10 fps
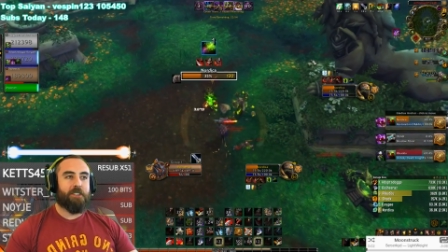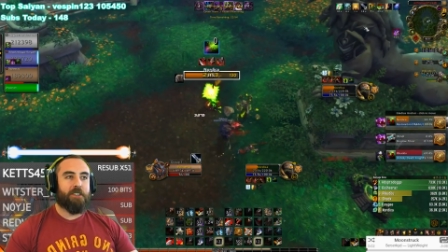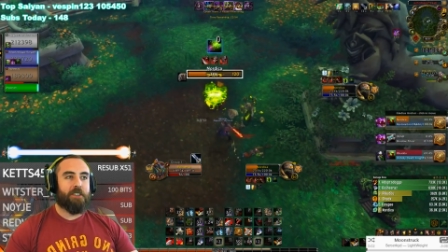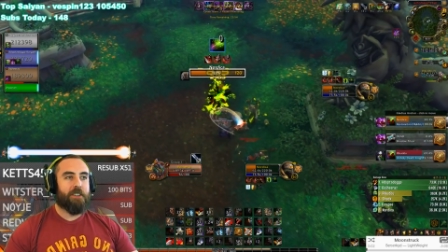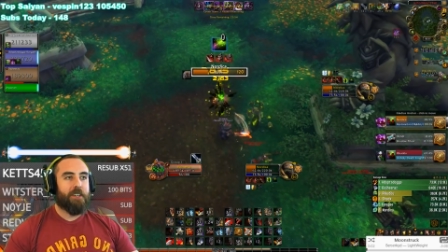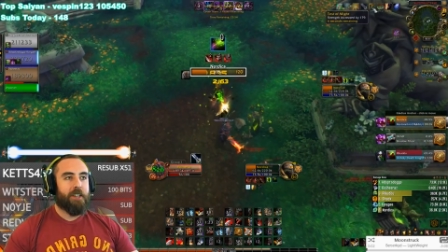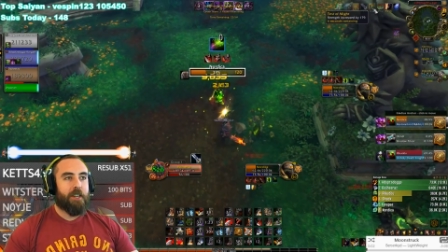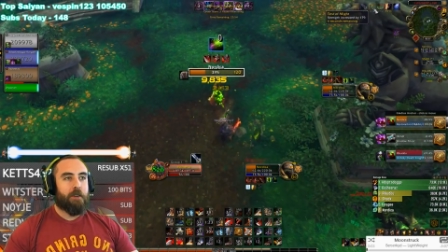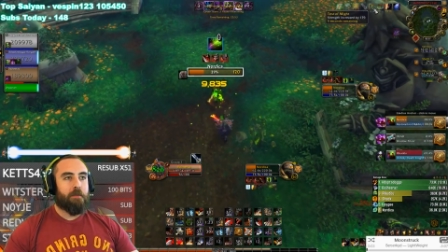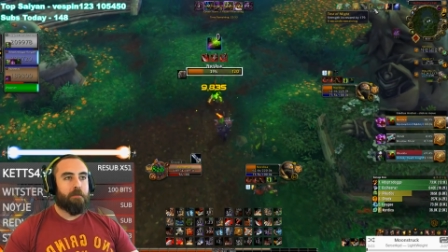Dude.
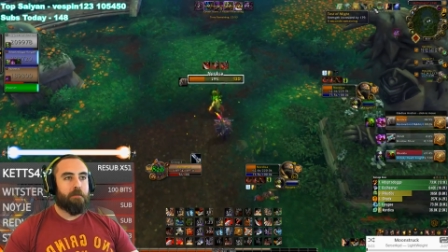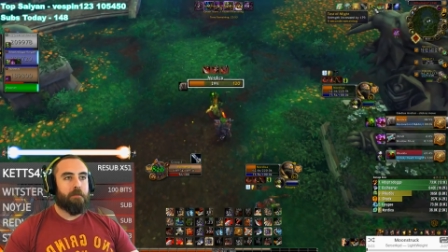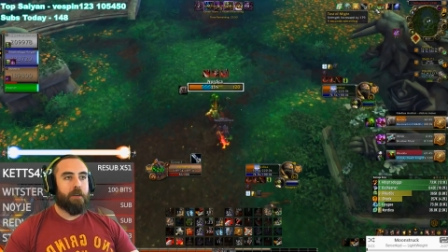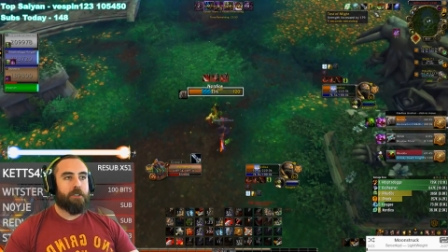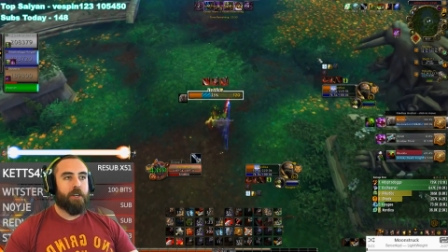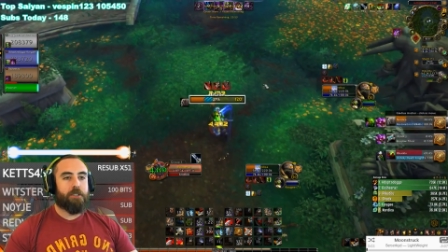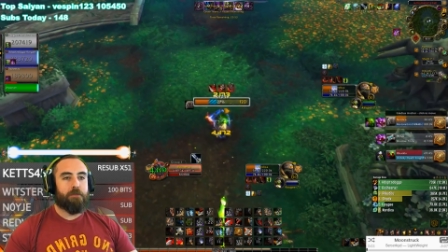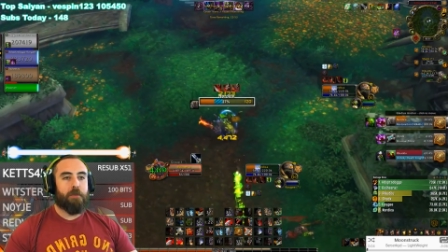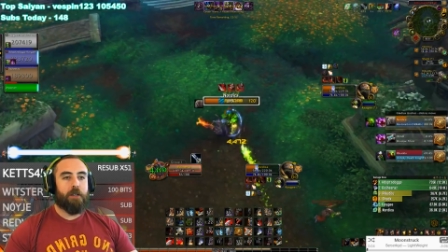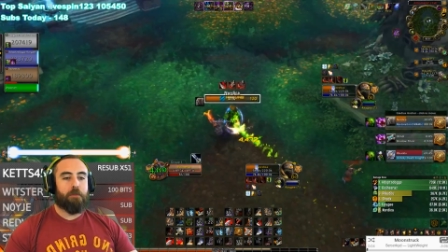My test
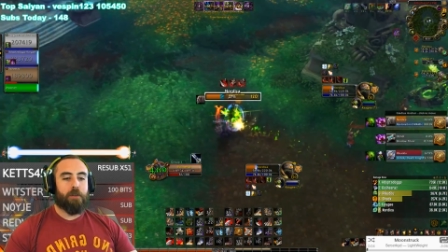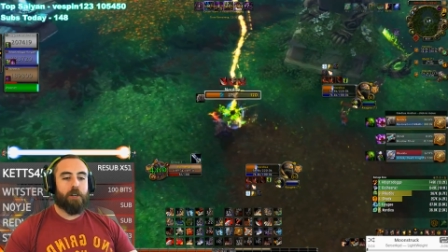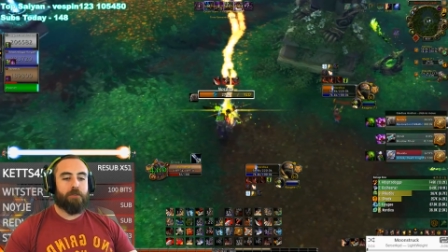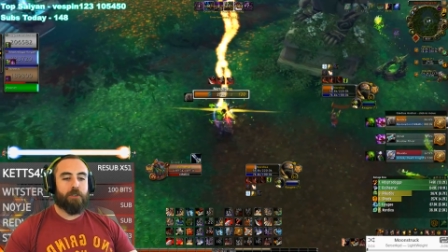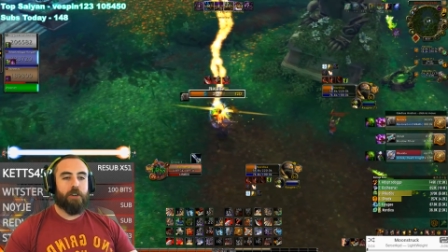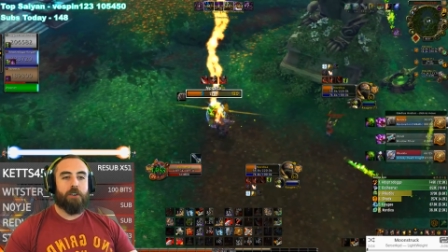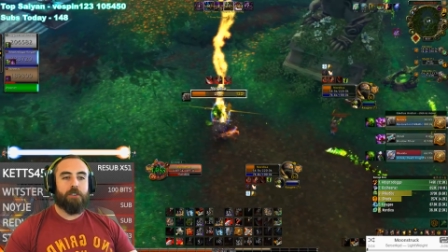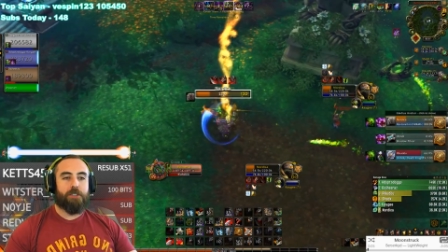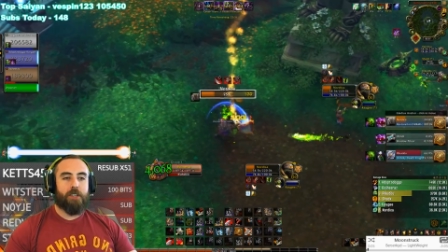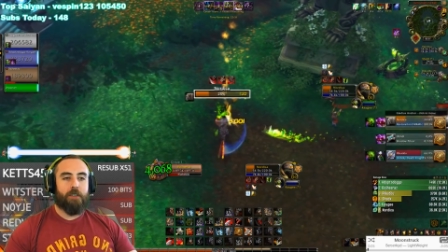of might proc for
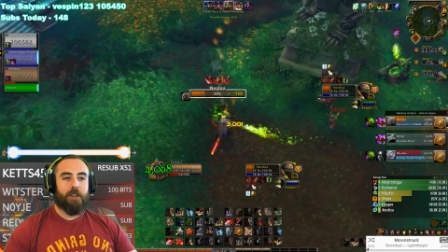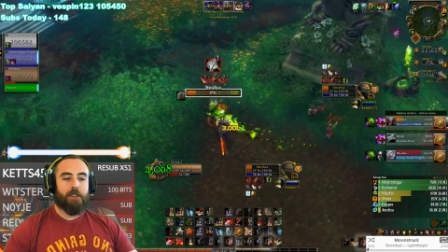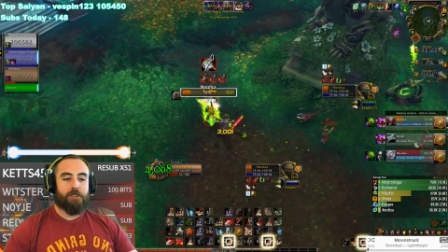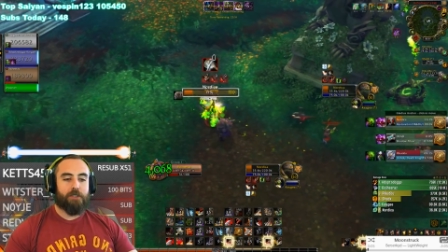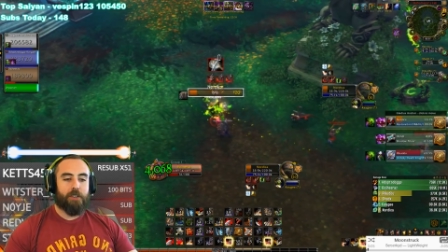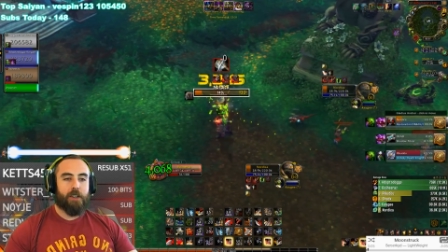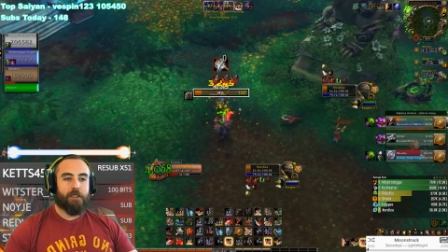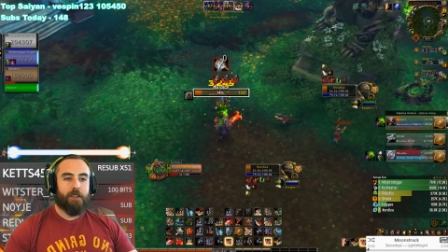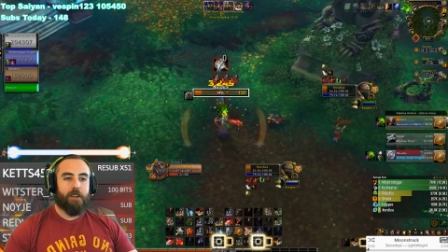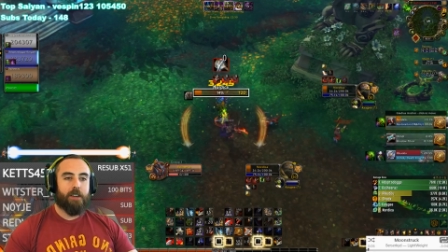179
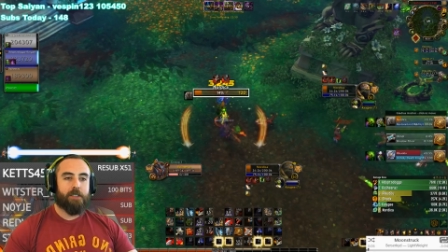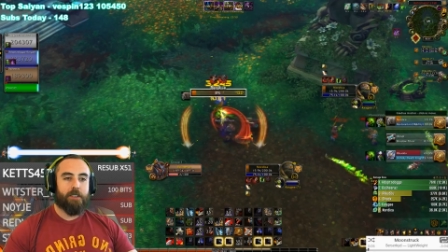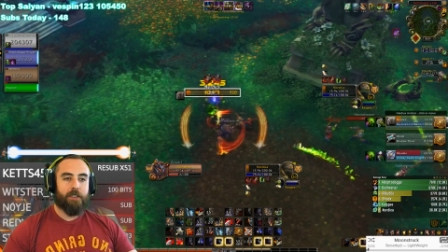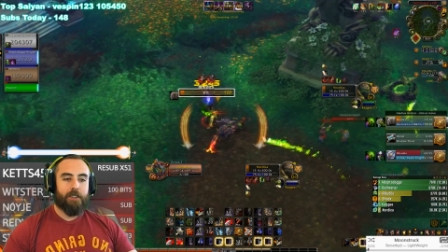strength. Nice.